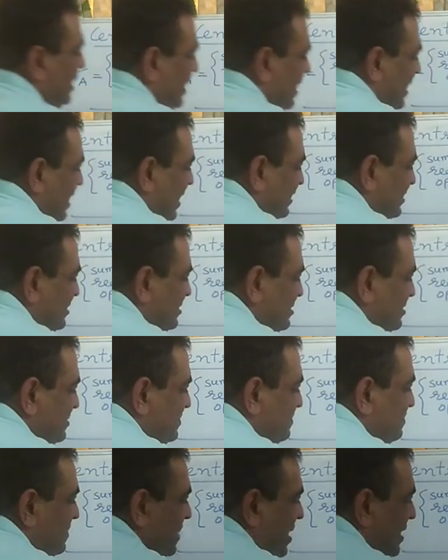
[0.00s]
n
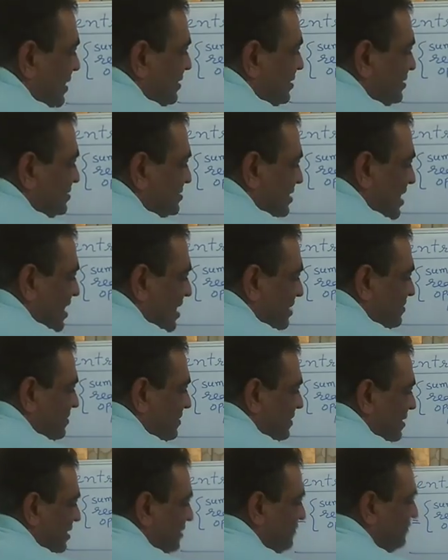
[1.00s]
minus
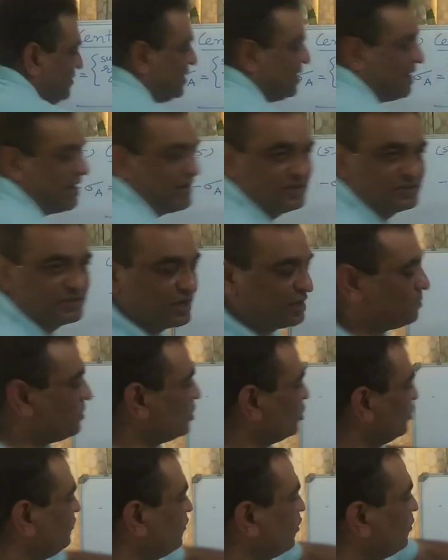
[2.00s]
m, where n is the
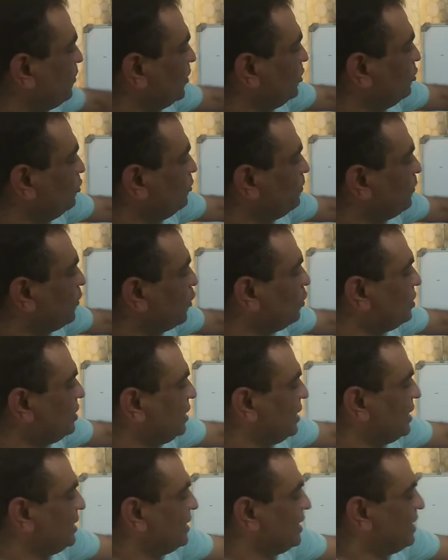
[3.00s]
number of open loop
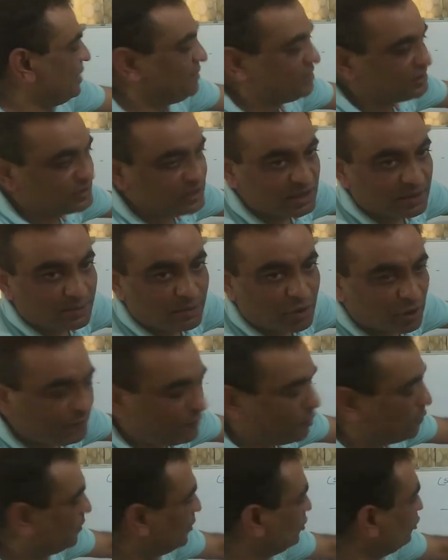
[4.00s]
pole and m is the number
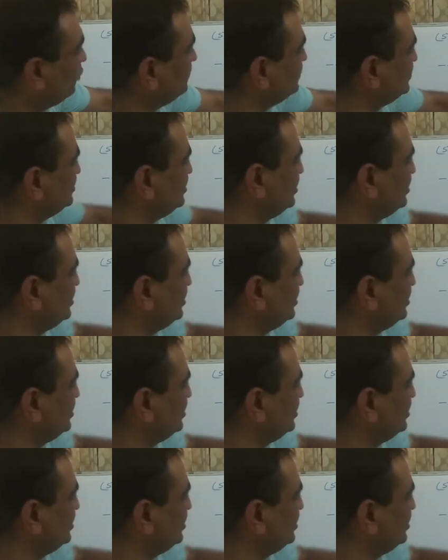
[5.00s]
of open loop